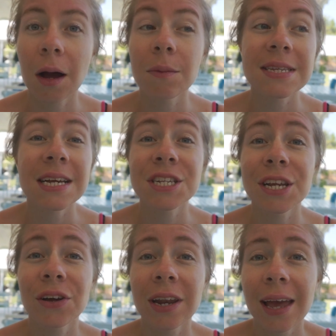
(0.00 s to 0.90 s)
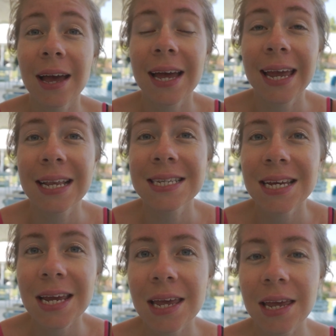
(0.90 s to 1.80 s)
I was actually going to get a
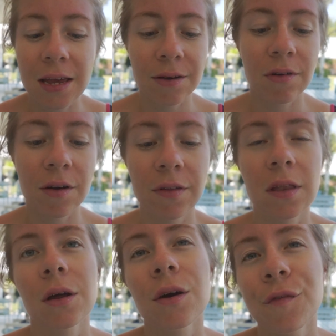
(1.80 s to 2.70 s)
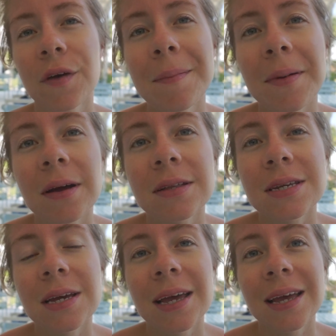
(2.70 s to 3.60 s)
tea rather than coffee, but
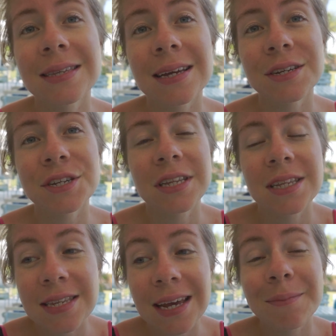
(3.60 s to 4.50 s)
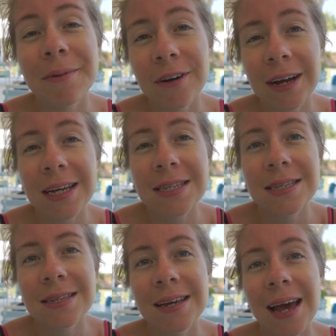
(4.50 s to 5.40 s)
it's actually the same
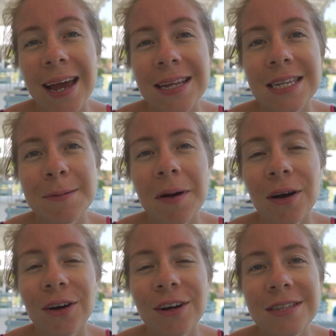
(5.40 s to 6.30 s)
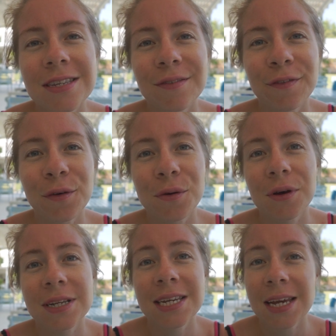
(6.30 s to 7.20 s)
price, eighty baht
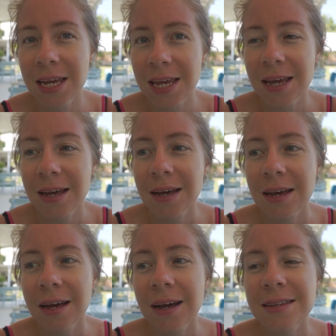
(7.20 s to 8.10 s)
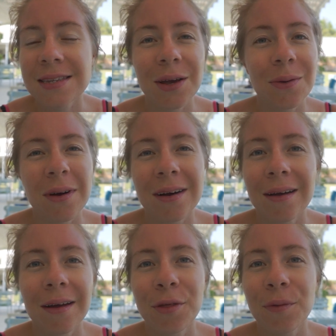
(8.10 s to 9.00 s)
for a tea. So
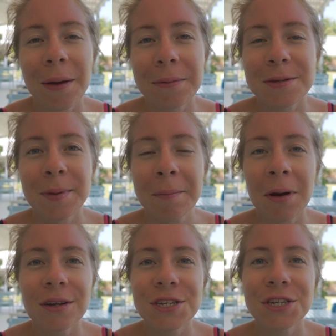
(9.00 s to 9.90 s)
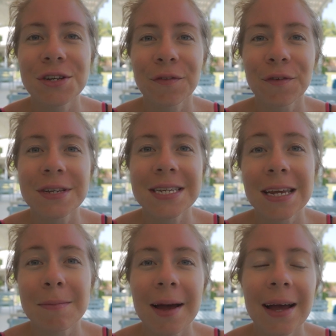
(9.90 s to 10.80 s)
I thought that was a bit much for a
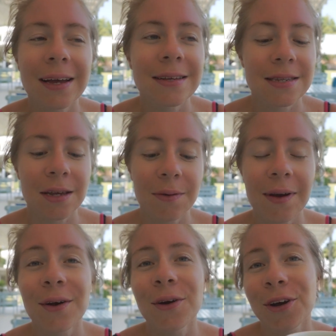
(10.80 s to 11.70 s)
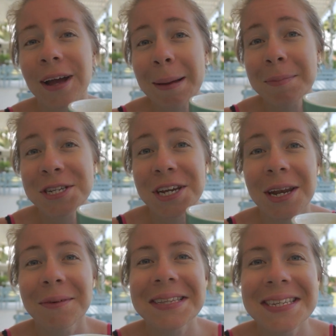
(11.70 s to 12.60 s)
tea bag, so I got a
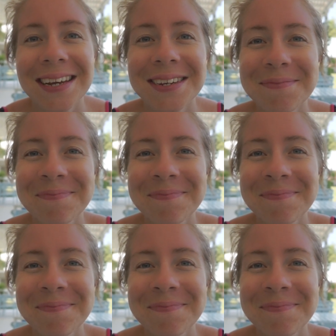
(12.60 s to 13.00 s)
cappuccino instead.